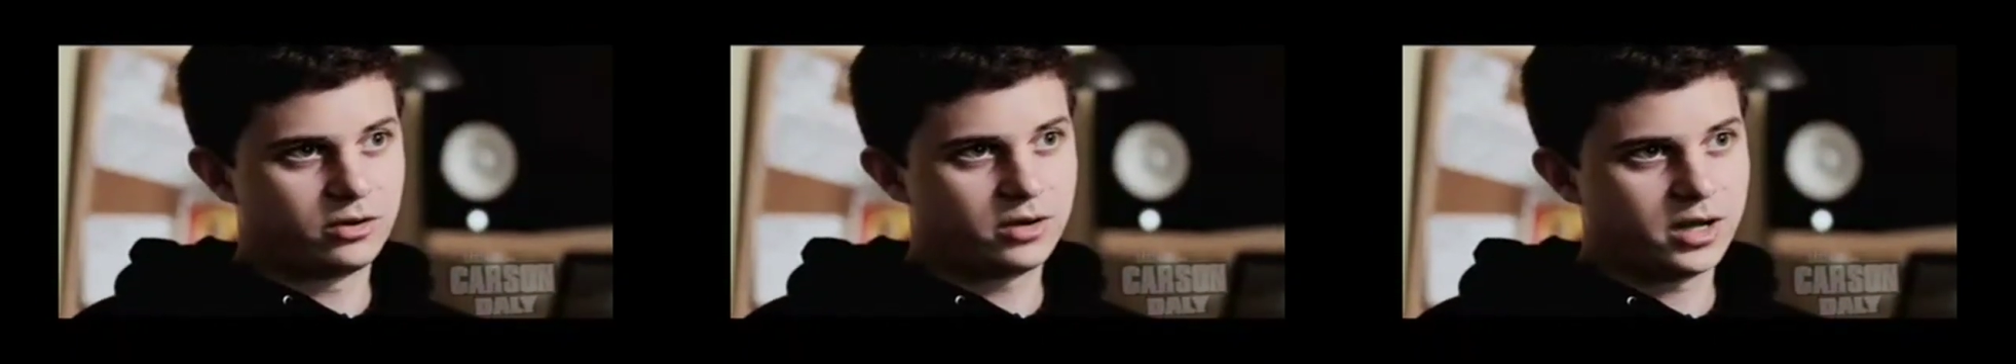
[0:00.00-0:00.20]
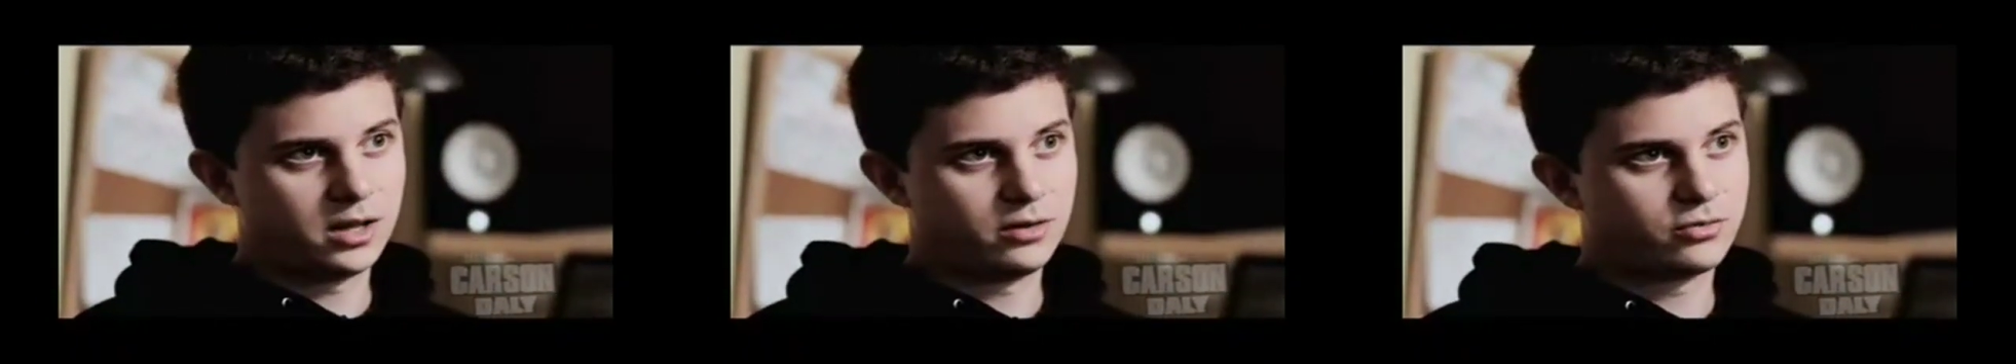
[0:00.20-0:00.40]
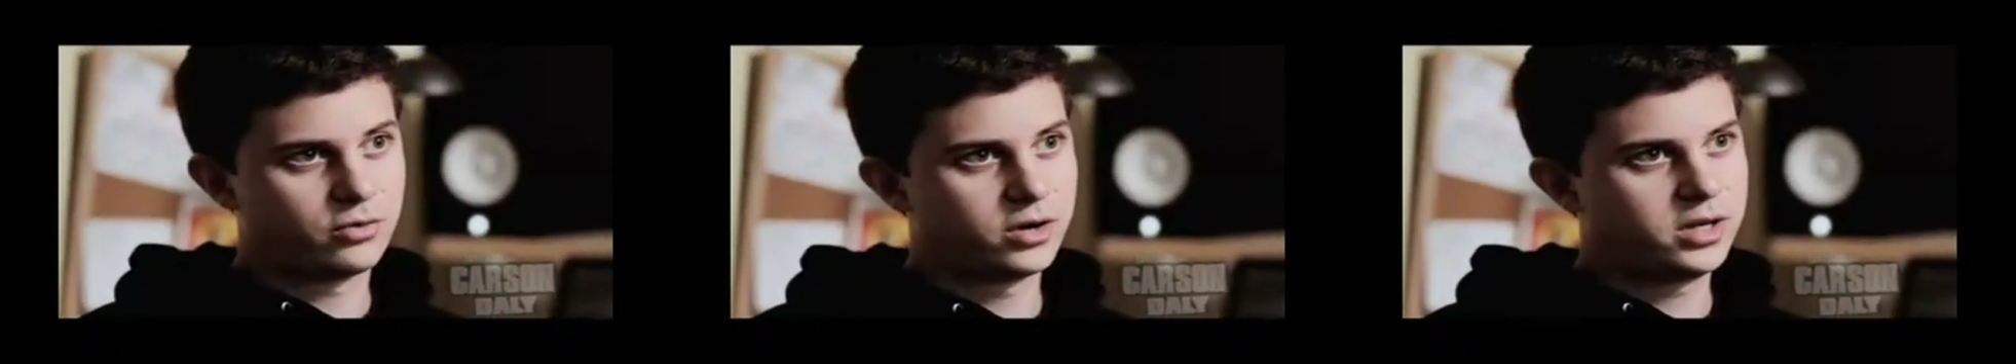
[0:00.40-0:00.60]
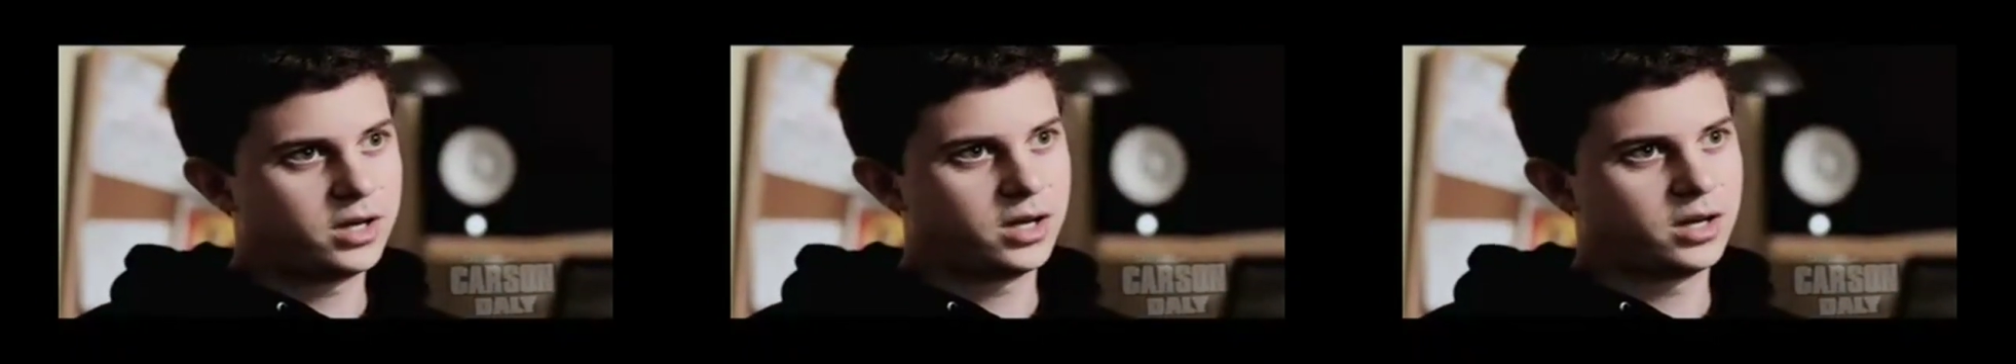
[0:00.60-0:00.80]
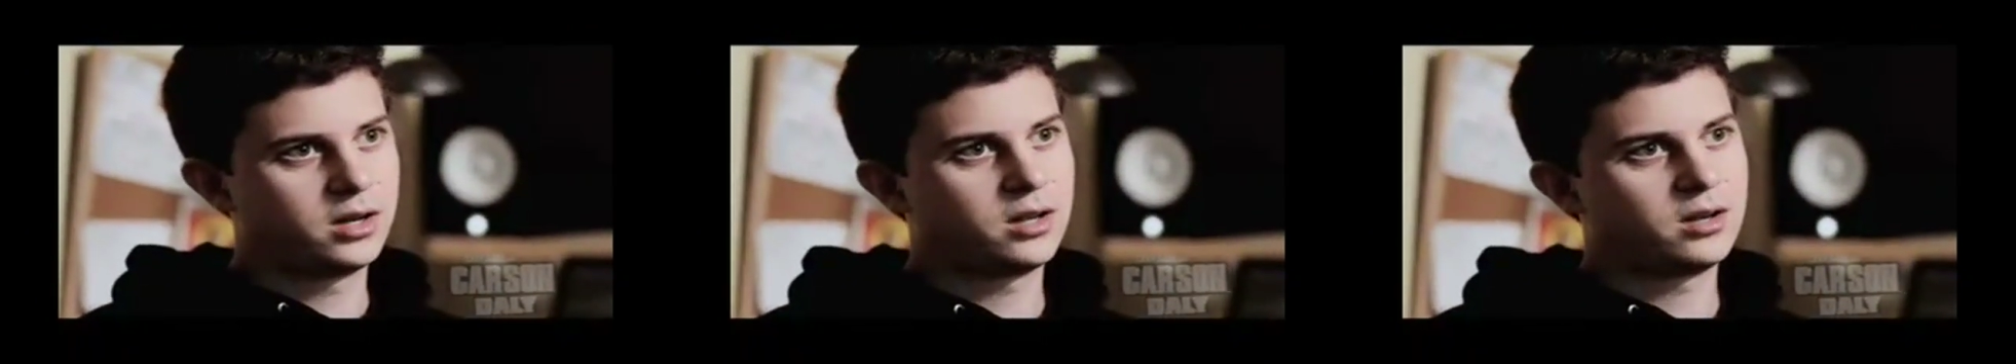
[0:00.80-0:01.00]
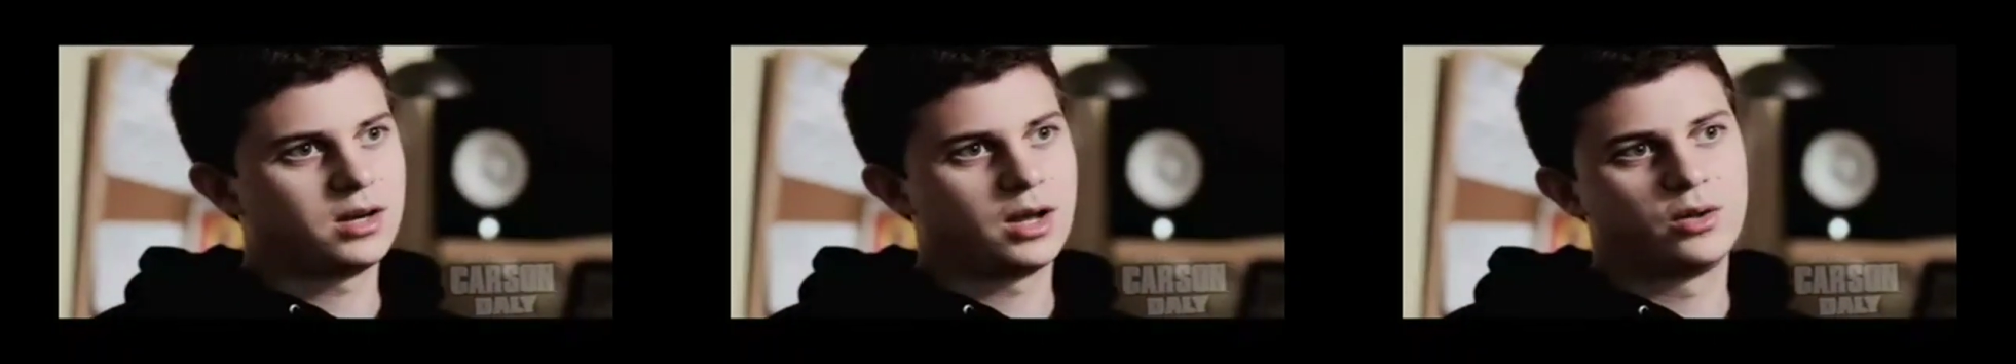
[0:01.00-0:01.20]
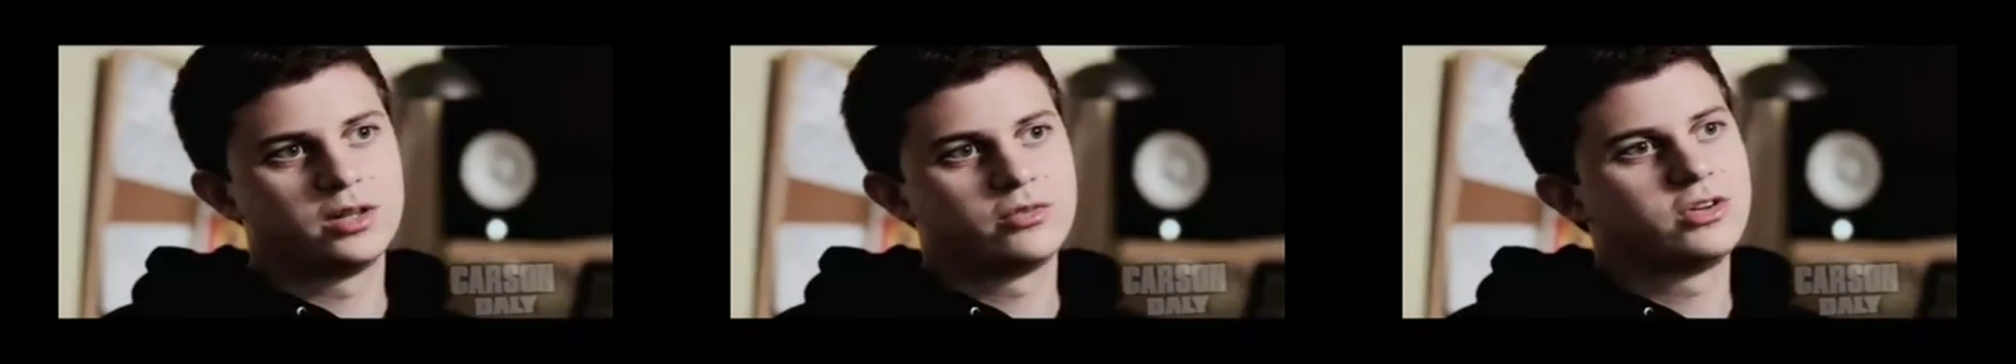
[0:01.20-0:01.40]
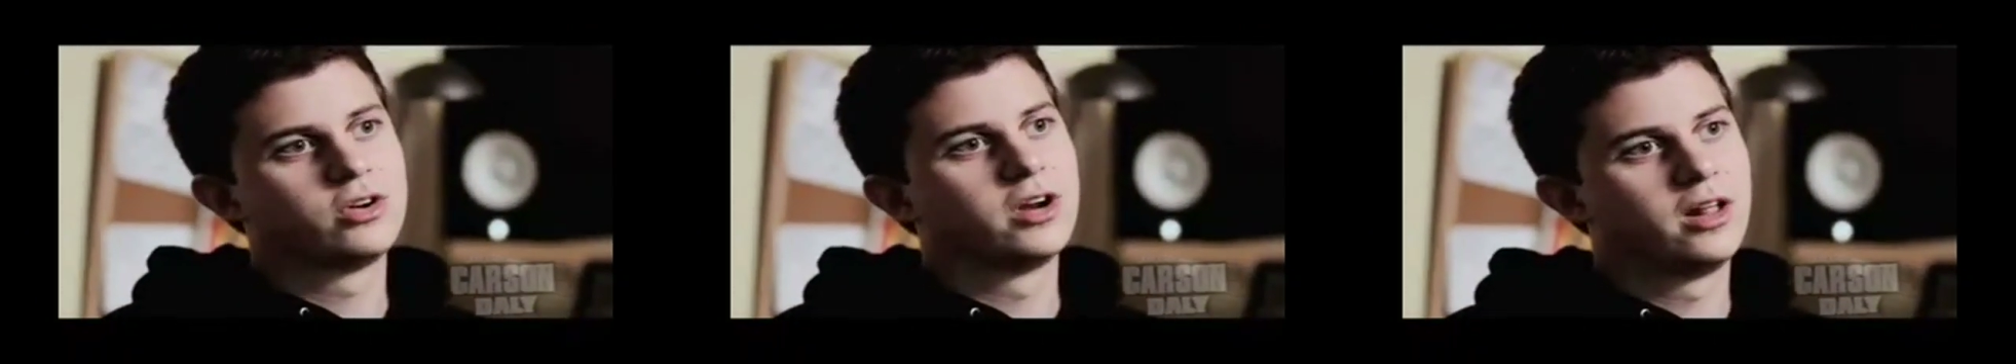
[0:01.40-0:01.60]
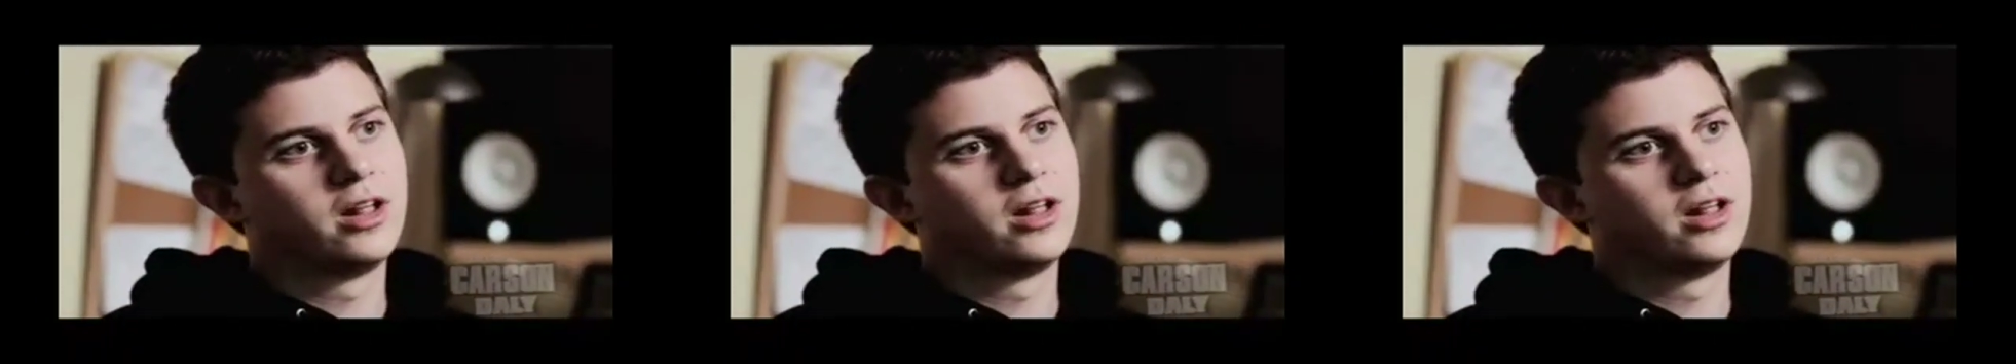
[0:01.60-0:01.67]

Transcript: California, and now I live here in